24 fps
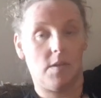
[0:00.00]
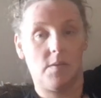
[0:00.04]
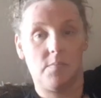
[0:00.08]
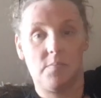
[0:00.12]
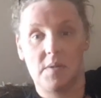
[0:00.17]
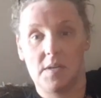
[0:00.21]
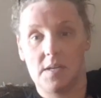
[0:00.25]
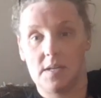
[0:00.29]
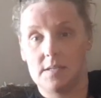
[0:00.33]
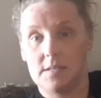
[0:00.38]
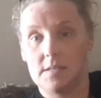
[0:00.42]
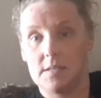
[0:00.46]

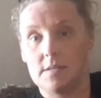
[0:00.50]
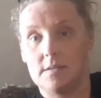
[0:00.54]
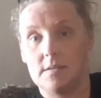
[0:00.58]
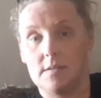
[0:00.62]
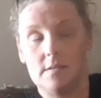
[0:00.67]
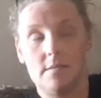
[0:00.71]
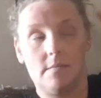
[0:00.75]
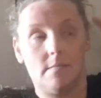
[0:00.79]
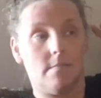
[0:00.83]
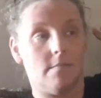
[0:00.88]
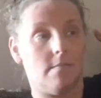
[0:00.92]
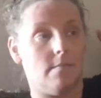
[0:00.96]
But
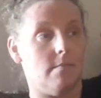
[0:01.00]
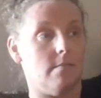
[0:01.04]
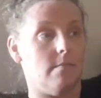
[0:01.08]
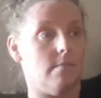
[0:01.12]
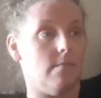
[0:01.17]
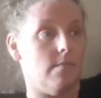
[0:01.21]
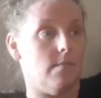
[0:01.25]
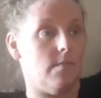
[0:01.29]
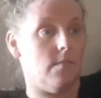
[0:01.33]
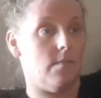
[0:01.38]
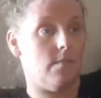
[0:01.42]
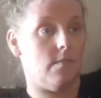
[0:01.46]

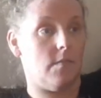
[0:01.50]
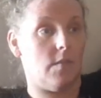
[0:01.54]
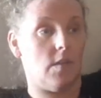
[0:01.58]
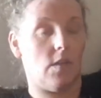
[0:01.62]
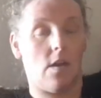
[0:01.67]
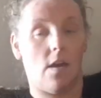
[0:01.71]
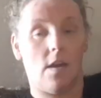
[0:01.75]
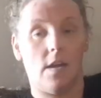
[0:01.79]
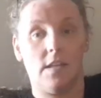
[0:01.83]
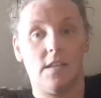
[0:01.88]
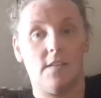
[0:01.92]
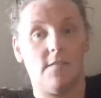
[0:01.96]
the
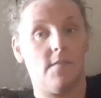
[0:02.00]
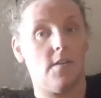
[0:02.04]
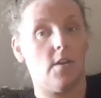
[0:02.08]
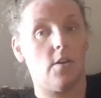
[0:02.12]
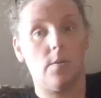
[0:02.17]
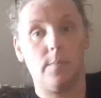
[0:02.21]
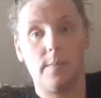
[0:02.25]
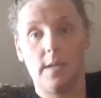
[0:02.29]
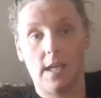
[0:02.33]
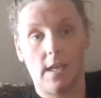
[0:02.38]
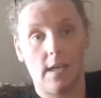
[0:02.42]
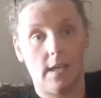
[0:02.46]
guy at the
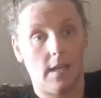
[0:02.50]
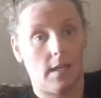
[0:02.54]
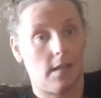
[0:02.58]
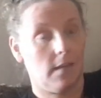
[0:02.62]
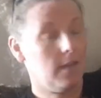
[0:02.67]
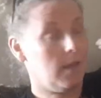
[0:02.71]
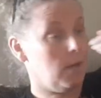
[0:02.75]
very beginning